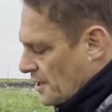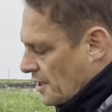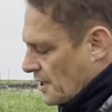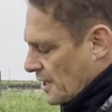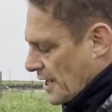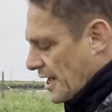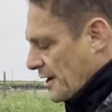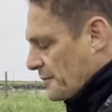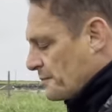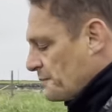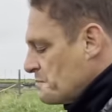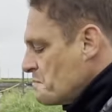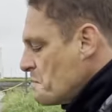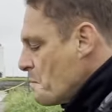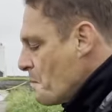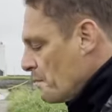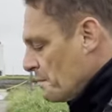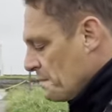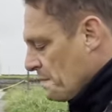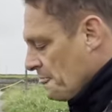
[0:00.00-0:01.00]

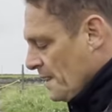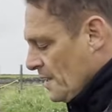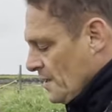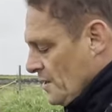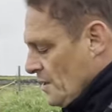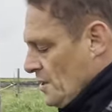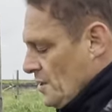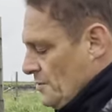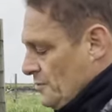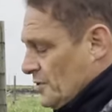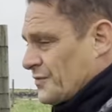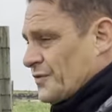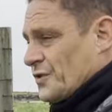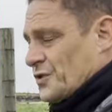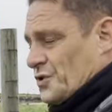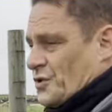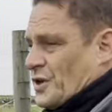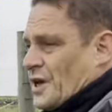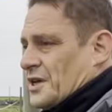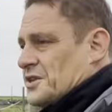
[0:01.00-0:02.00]
But if you
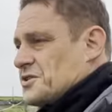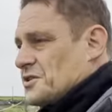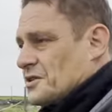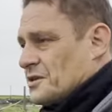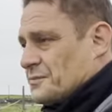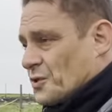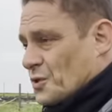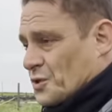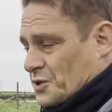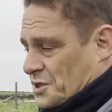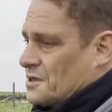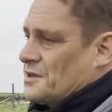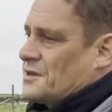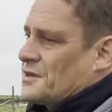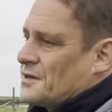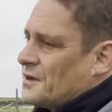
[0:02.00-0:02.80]
do get to the border,